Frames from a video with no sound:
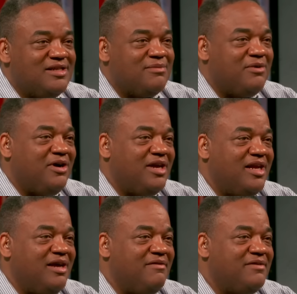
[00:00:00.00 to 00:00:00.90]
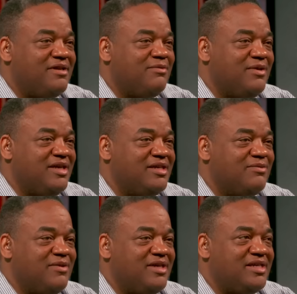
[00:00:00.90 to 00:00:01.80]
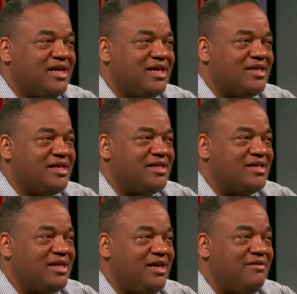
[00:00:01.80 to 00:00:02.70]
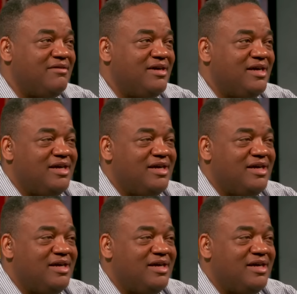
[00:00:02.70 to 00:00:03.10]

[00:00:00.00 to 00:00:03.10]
Tamar left. Did Ren, is Ren shaking his head? She left.